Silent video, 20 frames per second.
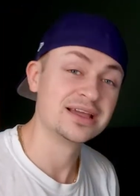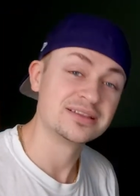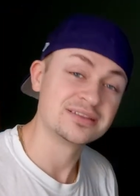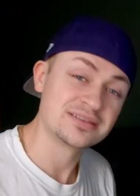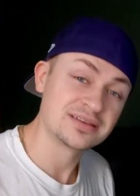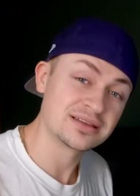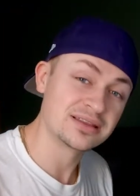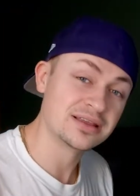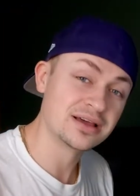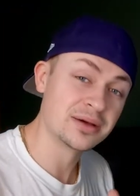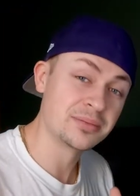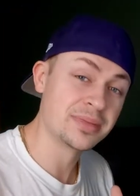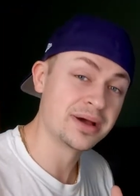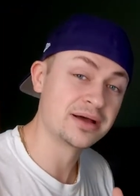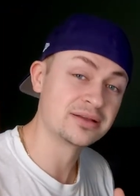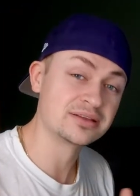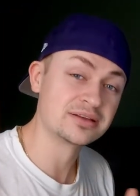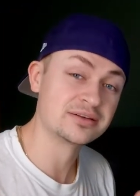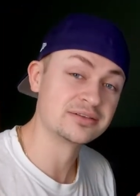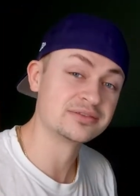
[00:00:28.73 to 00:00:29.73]
to the
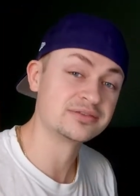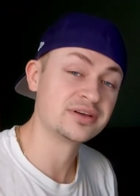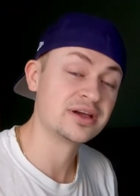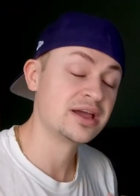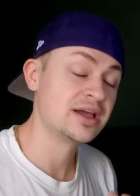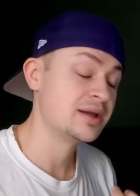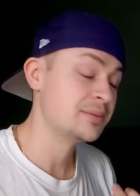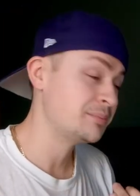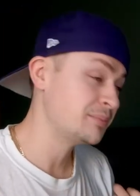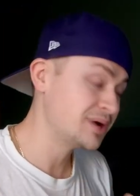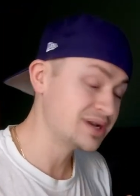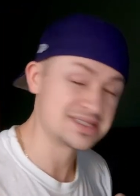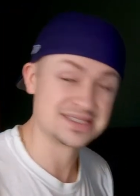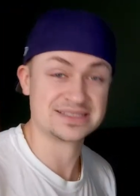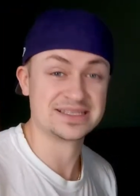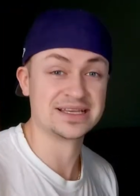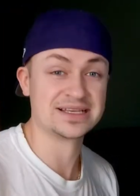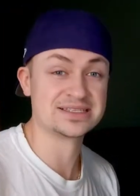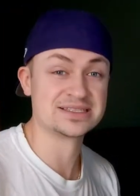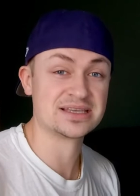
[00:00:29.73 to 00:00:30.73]
amount of
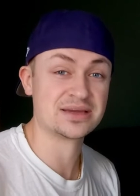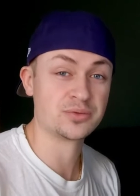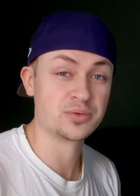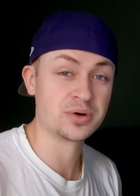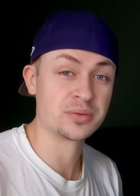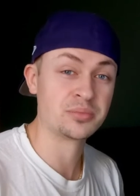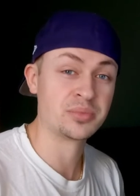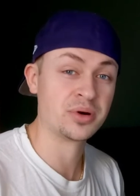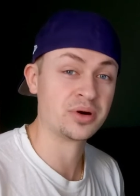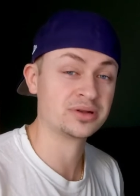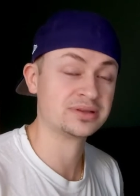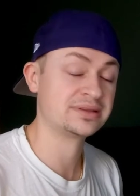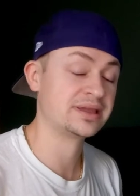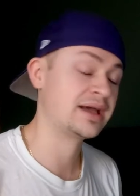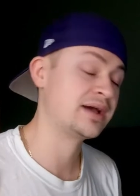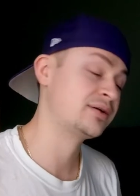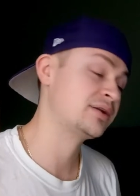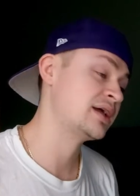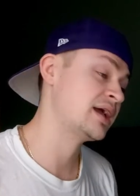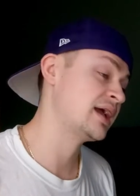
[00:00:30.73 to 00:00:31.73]
Mustangs that were burnt down